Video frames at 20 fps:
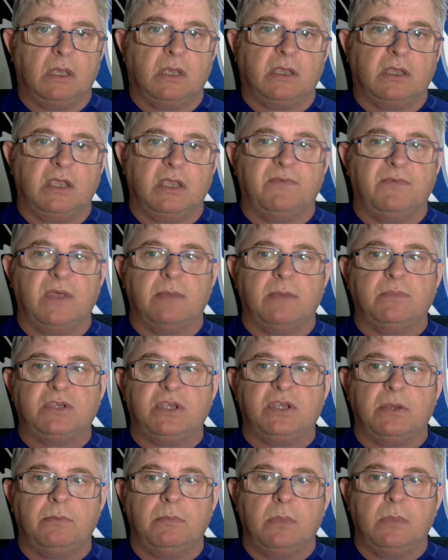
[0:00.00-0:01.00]
give them
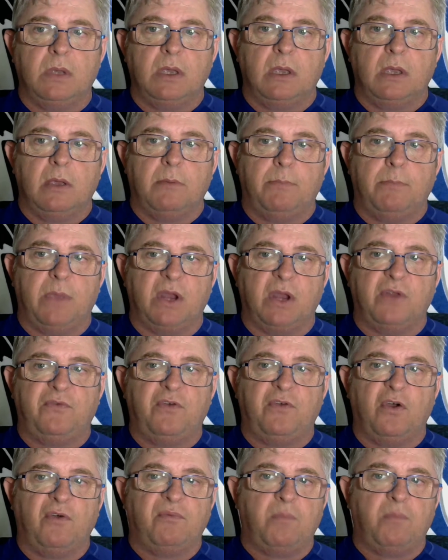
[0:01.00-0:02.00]
some
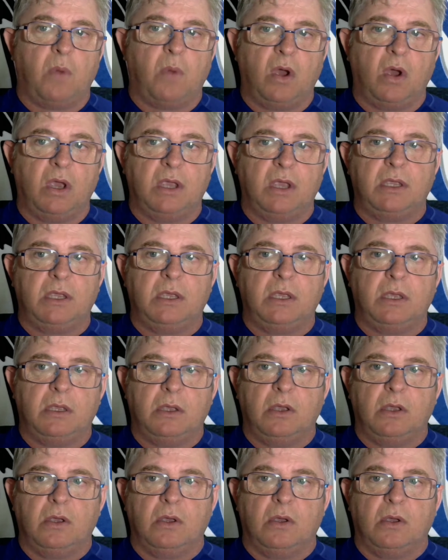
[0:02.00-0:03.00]
benefit of my
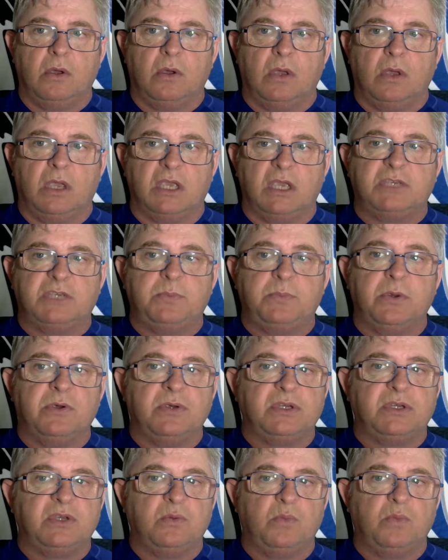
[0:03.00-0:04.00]

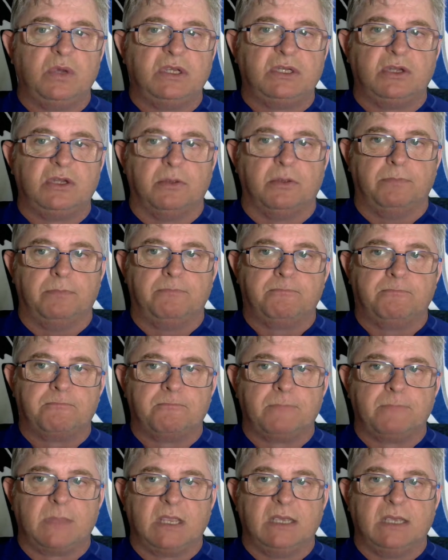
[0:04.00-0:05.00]
experience and wisdom.
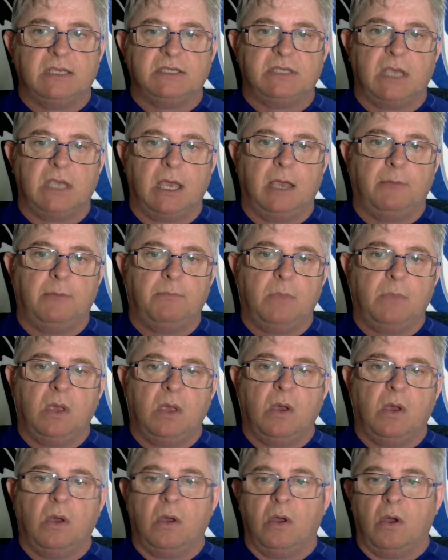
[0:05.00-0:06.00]
So
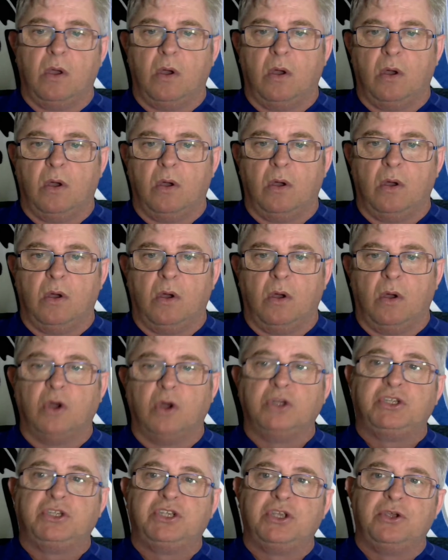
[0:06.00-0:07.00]

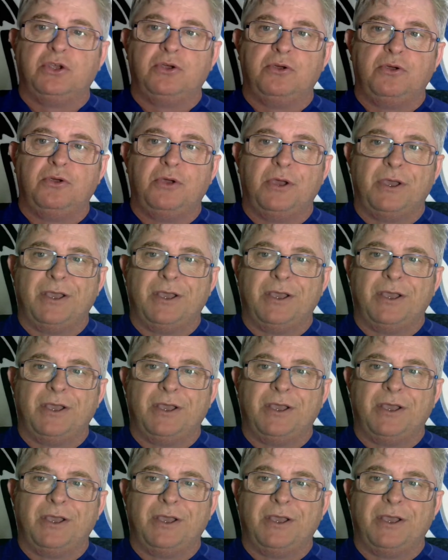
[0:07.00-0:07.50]
on to